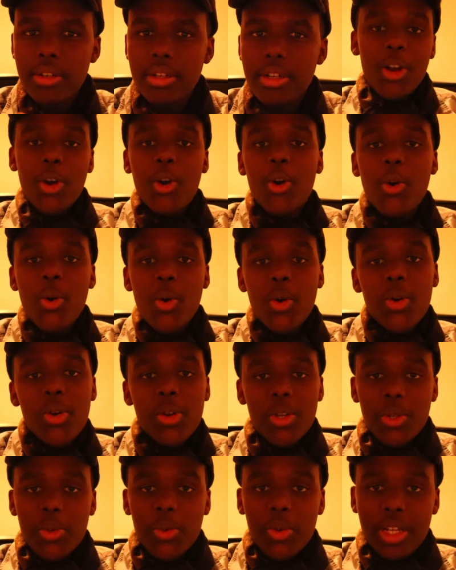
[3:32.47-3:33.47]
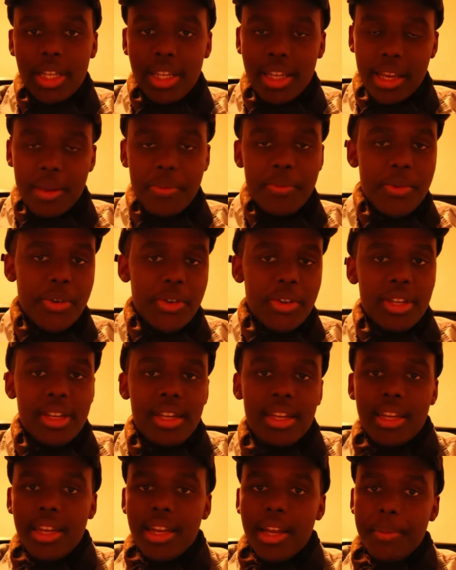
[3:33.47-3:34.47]
Go to a library
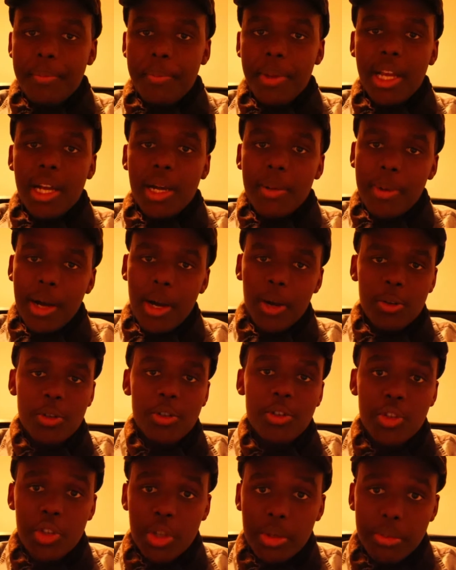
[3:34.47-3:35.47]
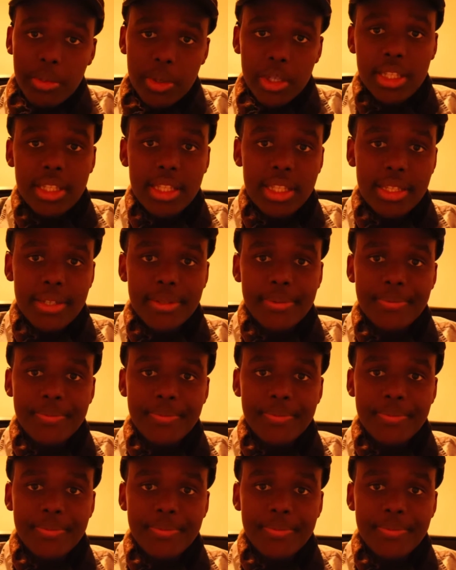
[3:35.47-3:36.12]
and pick up how to draw books.